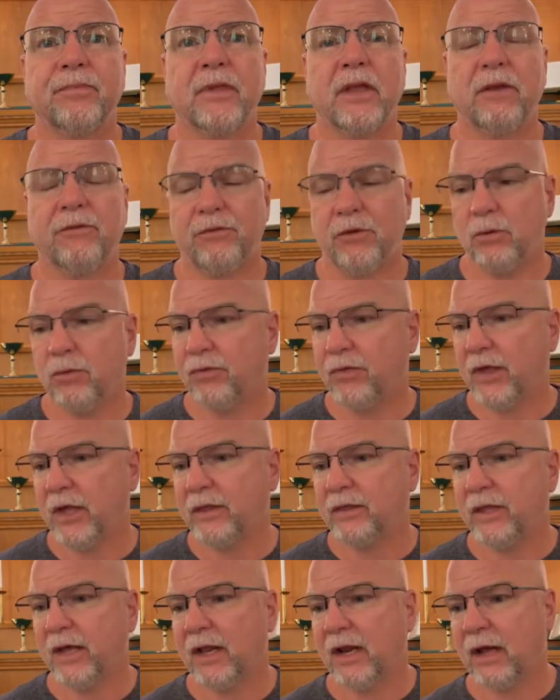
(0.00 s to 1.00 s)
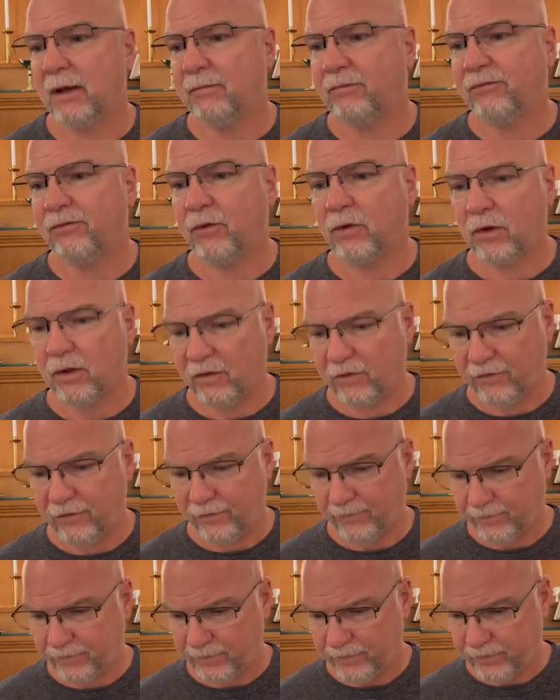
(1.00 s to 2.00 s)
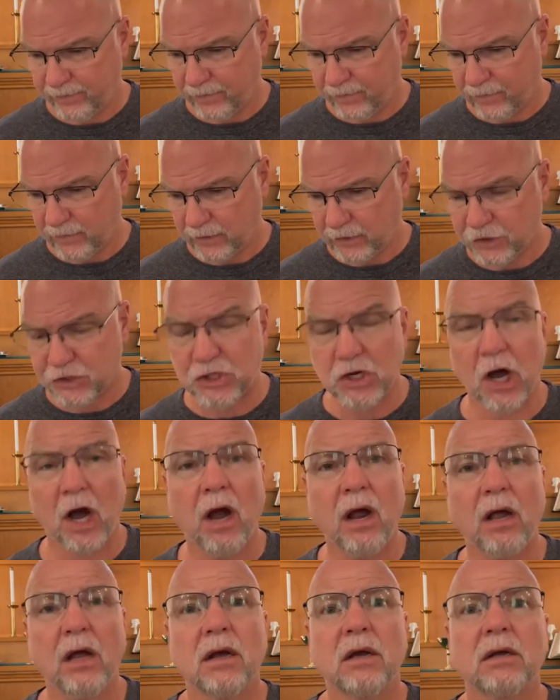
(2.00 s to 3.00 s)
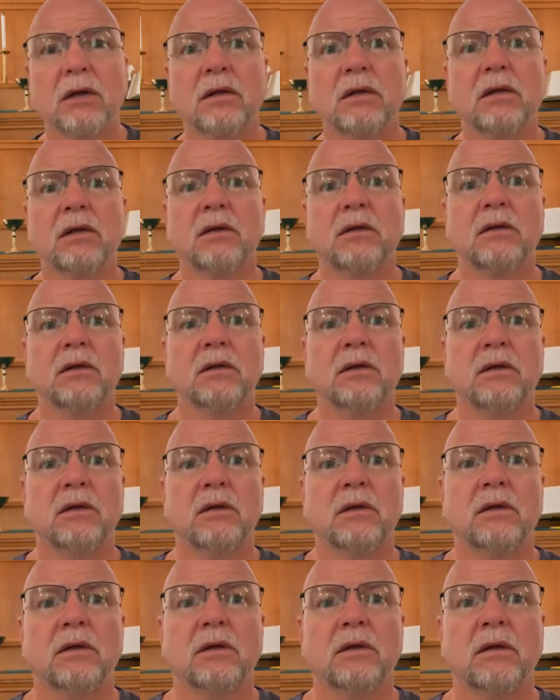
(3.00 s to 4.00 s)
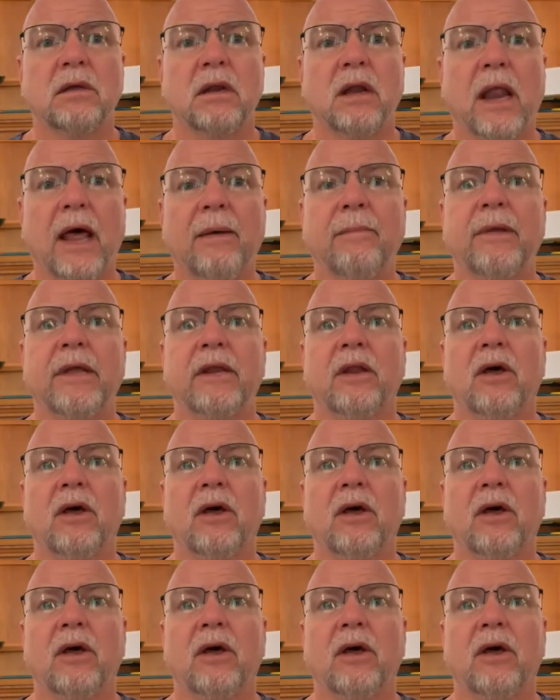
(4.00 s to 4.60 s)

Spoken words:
If you think that I'm full of junk, let me